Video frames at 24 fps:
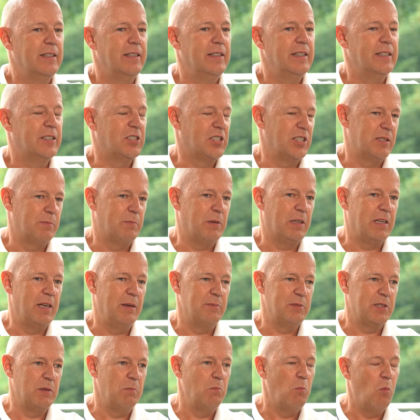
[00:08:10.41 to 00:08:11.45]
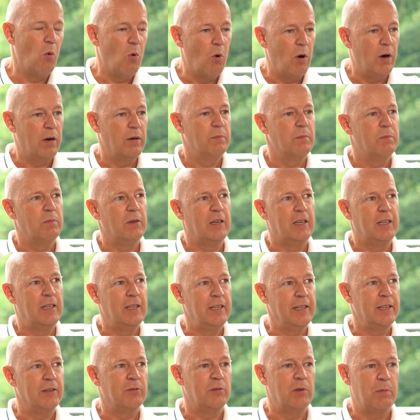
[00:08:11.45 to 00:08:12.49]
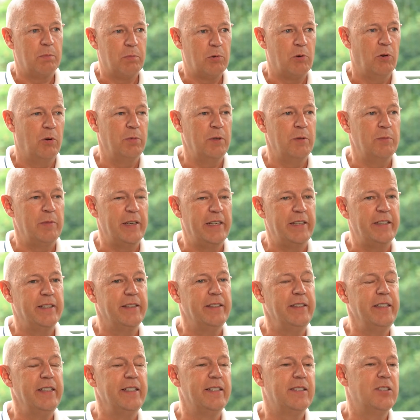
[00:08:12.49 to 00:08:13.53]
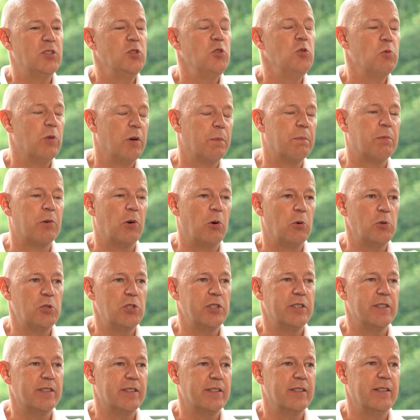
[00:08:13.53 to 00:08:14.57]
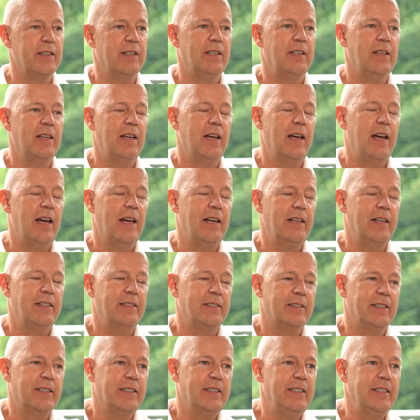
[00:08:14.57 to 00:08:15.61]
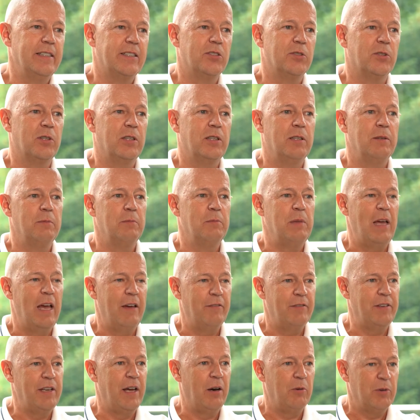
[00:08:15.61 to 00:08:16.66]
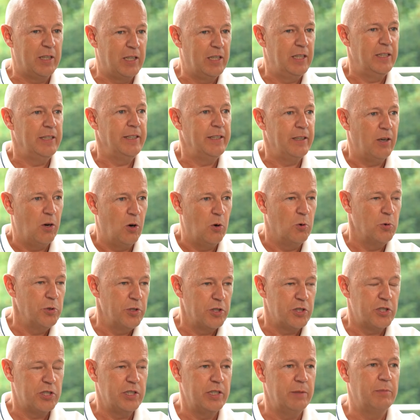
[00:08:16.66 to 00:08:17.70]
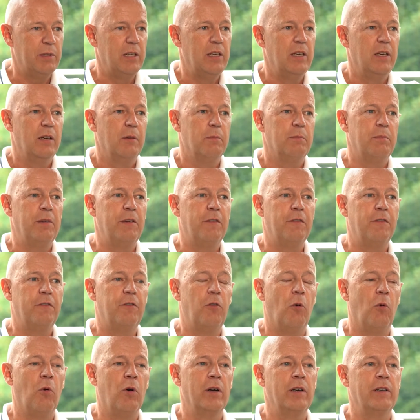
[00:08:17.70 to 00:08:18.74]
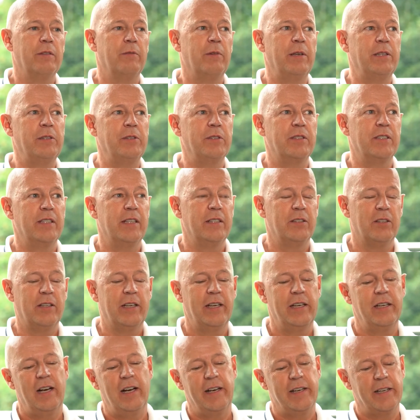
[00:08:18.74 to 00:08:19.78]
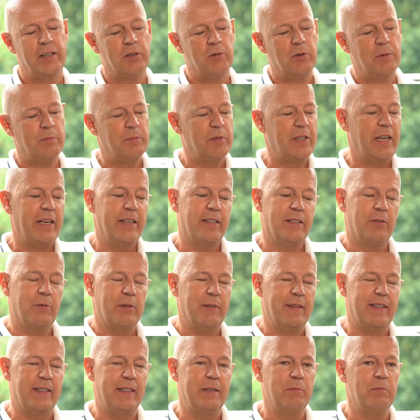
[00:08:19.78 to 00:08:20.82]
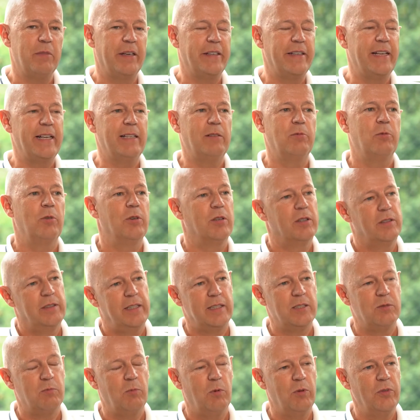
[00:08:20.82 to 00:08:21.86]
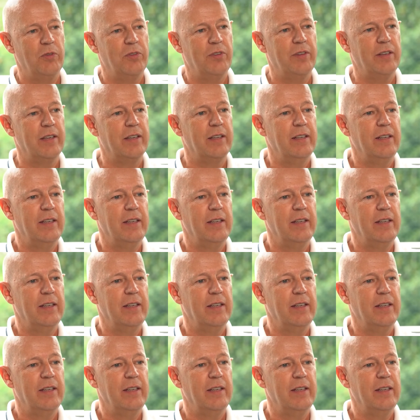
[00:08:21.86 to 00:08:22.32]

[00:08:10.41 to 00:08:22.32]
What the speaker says: it just becomes a more clearer problem, and it needs new approaches. And it needs to have now a clear ownership. Before, when you said, okay, I encrypt data within my network, that's one thing.